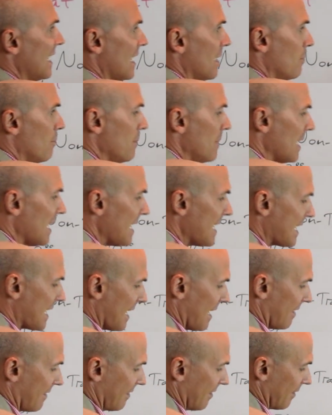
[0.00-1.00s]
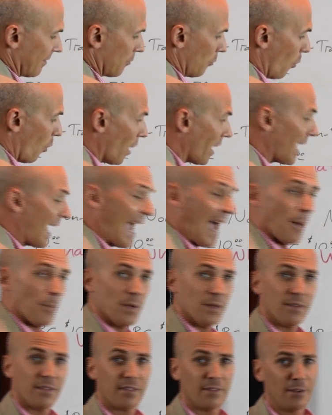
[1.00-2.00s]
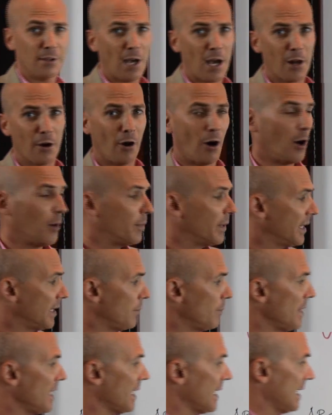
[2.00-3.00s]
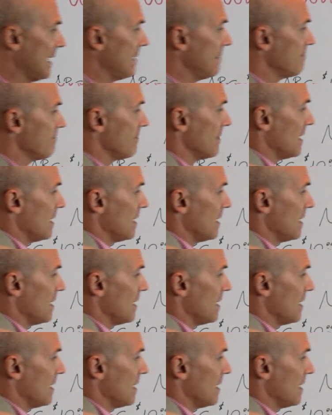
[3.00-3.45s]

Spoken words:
In many cases, what happens, not all, but in many,